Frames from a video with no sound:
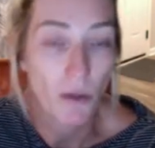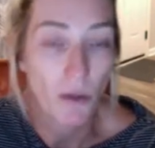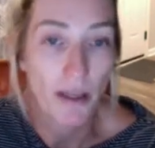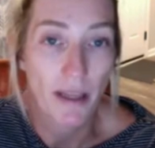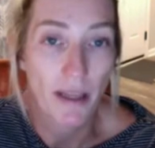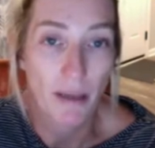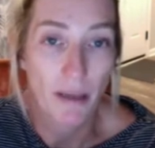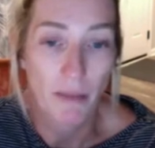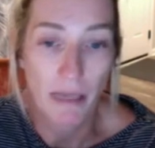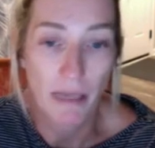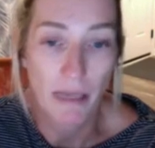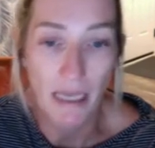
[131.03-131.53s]
when
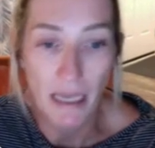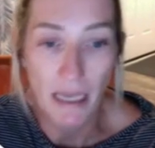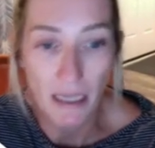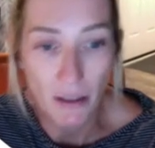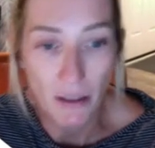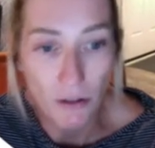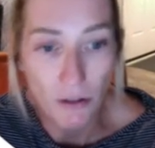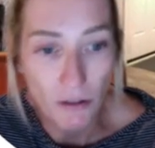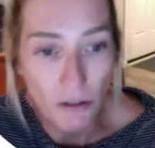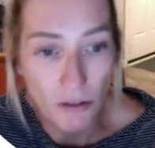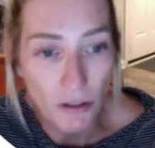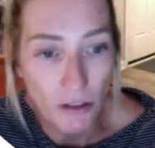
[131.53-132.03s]
they began
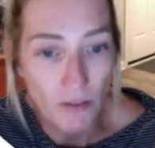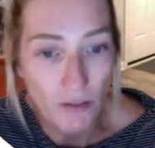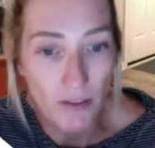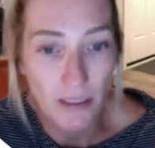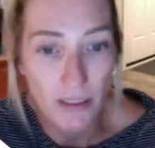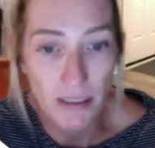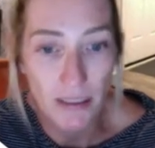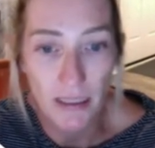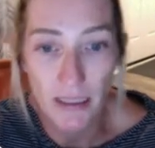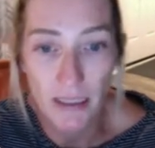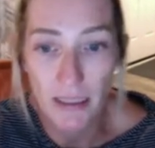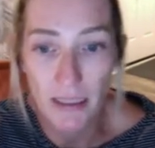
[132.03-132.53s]
those
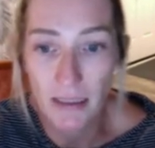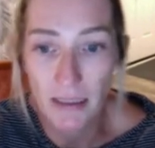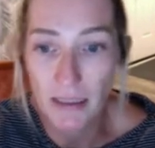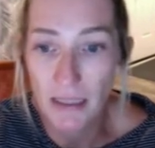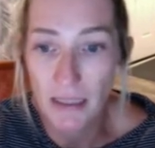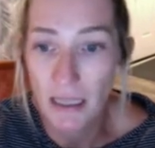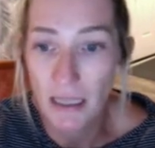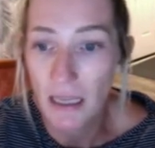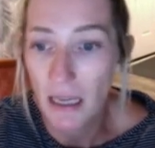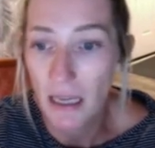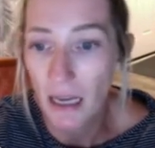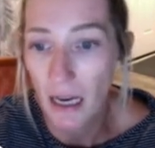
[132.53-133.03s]
services?